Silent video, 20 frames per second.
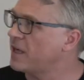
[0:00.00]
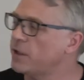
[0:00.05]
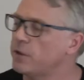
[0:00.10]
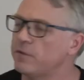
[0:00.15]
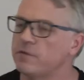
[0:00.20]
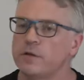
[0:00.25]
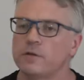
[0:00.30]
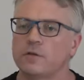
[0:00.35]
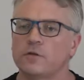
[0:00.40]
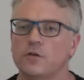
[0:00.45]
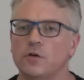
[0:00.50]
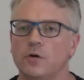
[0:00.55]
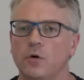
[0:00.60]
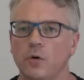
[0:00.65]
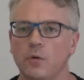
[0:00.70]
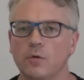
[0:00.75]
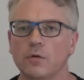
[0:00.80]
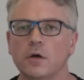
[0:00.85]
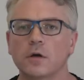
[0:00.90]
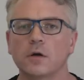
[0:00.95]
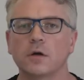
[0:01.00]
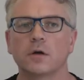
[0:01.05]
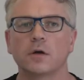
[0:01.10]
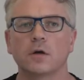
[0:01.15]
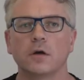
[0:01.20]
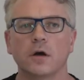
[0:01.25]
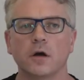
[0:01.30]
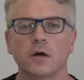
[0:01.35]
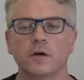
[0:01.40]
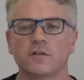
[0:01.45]
end of this talk,
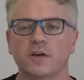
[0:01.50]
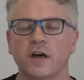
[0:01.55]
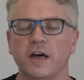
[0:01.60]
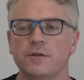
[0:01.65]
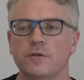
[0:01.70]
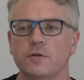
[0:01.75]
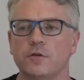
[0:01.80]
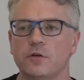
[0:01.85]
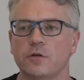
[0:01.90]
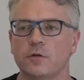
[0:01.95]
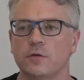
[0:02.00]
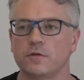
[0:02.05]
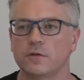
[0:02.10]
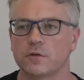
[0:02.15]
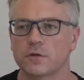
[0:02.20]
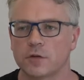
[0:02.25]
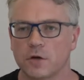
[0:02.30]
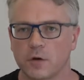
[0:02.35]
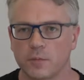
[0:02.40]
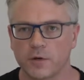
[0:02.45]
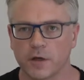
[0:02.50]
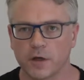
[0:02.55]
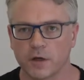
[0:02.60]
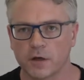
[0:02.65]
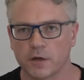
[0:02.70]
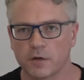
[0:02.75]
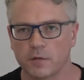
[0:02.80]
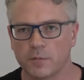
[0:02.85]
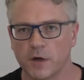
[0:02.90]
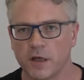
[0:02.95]
because I had to choose a
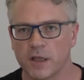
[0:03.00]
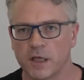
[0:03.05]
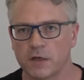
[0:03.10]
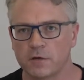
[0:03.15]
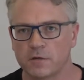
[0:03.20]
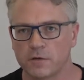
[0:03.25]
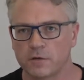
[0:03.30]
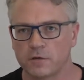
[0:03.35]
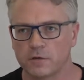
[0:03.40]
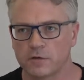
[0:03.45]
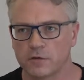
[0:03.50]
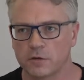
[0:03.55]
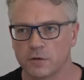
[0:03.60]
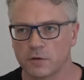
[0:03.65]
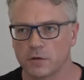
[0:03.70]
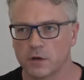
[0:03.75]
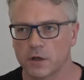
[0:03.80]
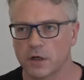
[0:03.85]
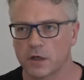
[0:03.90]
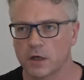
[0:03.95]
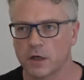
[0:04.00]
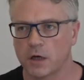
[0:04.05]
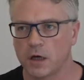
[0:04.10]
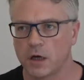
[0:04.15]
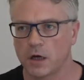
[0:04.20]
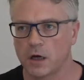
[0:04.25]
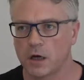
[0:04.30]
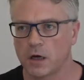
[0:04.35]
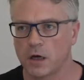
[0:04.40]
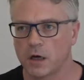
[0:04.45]
topic, and by the end of this talk,
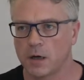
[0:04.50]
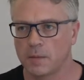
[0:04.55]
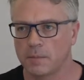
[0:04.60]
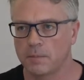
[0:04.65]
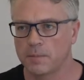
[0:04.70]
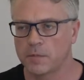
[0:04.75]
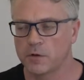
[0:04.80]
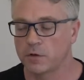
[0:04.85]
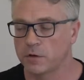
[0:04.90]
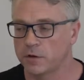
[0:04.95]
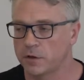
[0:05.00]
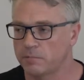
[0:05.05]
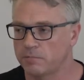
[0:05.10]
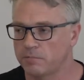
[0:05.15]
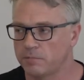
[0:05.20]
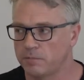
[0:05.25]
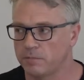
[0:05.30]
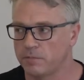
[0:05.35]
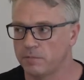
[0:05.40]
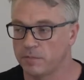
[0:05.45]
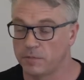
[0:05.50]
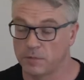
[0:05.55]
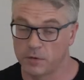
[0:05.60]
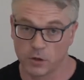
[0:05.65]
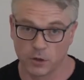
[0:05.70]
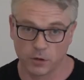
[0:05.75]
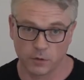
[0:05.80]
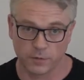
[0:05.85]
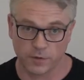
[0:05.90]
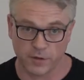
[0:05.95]
you're going to
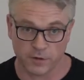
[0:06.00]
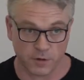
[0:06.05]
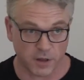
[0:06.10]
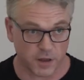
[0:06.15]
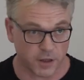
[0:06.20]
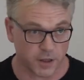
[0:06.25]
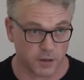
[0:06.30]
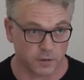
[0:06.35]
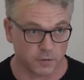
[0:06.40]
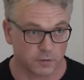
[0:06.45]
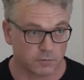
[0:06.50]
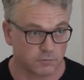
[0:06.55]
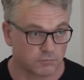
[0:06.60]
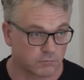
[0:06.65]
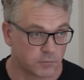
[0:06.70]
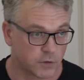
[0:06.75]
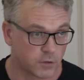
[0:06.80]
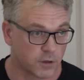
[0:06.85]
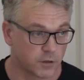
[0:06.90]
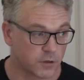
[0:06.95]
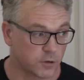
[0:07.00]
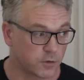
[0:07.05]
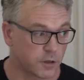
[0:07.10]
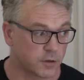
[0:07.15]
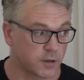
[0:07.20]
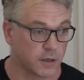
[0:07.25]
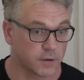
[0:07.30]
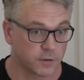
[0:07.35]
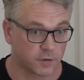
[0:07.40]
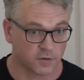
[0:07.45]
know 3 things. You're
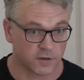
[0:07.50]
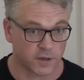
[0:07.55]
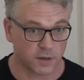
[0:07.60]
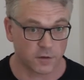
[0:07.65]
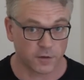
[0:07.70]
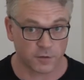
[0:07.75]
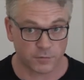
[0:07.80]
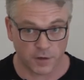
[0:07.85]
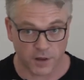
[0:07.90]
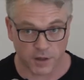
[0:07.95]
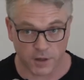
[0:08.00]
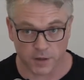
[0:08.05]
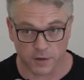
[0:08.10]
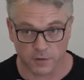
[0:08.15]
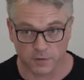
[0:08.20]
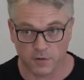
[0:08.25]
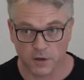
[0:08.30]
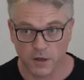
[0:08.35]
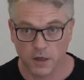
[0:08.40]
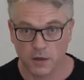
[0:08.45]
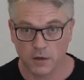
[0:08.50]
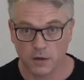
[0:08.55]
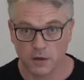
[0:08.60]
going to understand 3 things